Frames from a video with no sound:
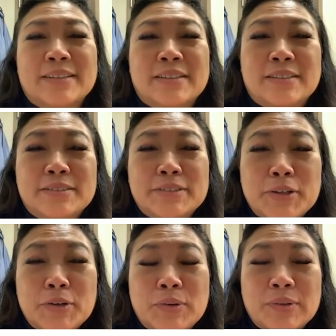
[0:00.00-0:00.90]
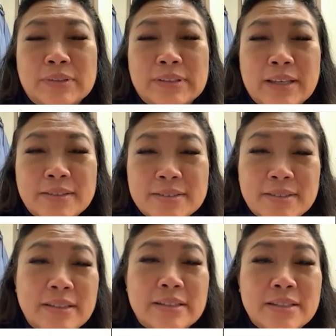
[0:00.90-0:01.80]
And so that's
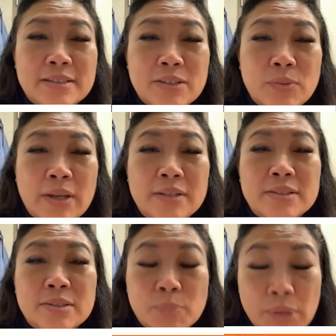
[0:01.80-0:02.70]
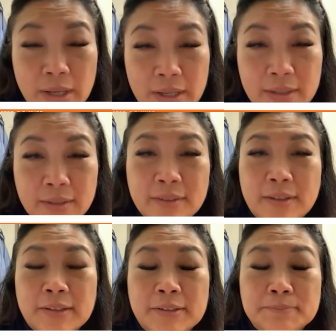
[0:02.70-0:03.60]
an easy way to spread
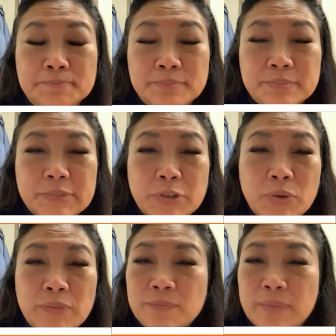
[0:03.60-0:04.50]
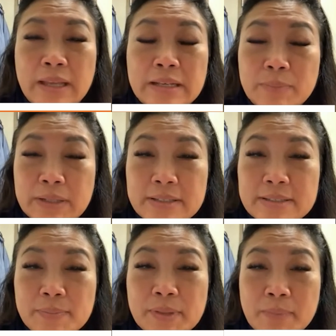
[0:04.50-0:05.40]
um, so if anybody's
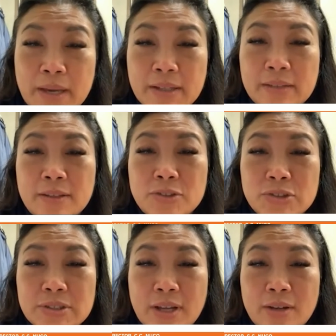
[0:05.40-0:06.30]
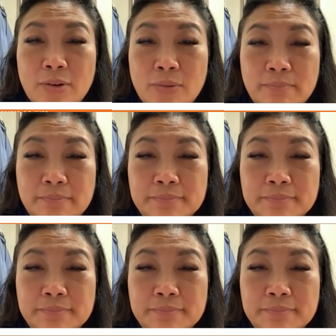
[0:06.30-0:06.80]
symptomatic, they should stay at home.